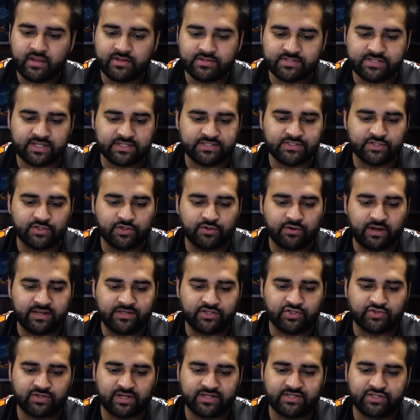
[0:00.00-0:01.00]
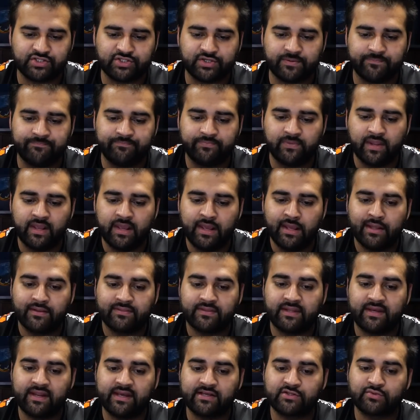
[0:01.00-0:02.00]
So that's a great stratagem.
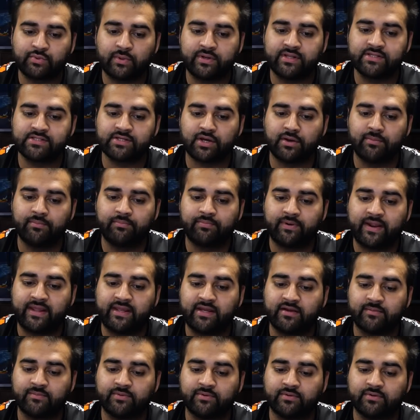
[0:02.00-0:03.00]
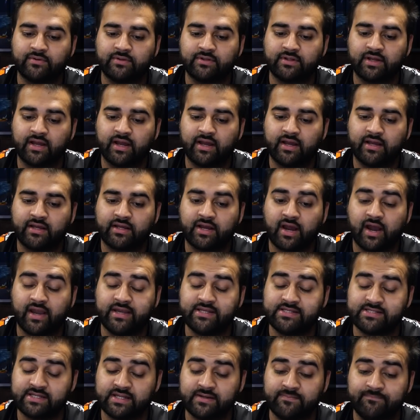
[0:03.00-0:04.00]
The next one is Unbreakable
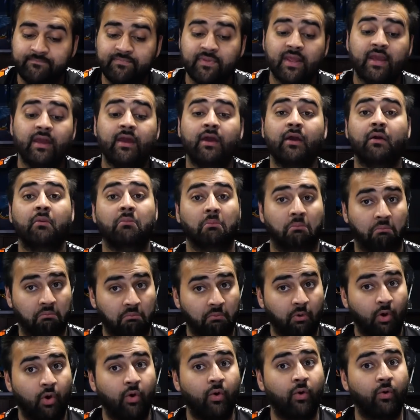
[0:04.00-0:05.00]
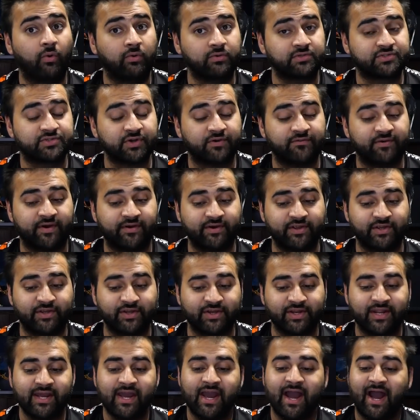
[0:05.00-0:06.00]
Chitin. Also very
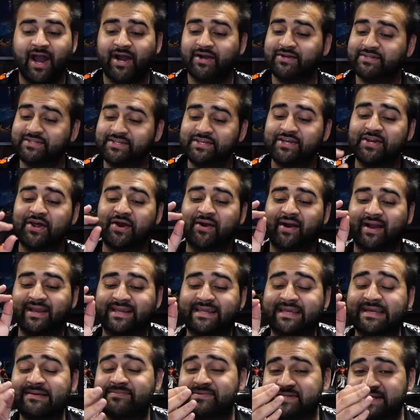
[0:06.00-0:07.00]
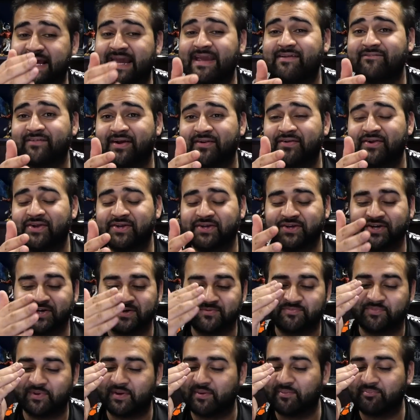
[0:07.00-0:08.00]
good. I keep saying very
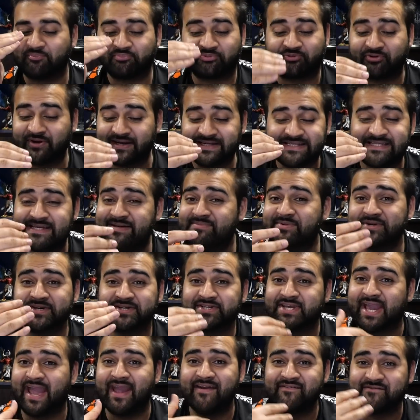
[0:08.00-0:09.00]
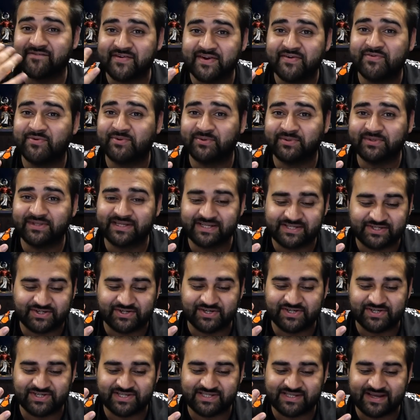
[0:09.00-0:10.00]
good, but pretty much every rule this
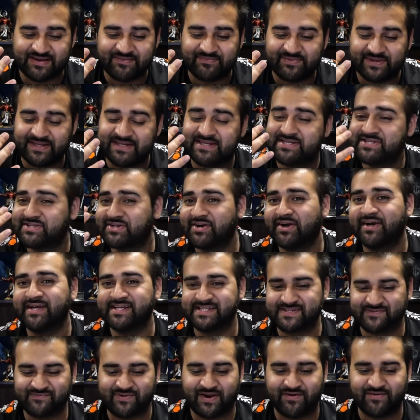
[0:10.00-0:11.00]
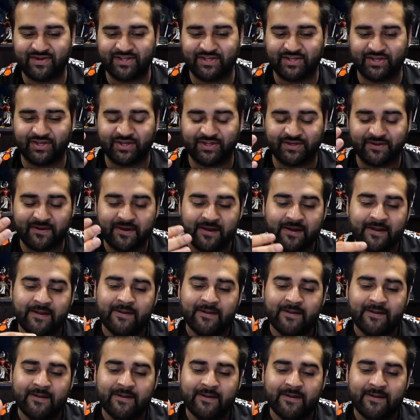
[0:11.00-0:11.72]
Crusher Stampede has got is very good.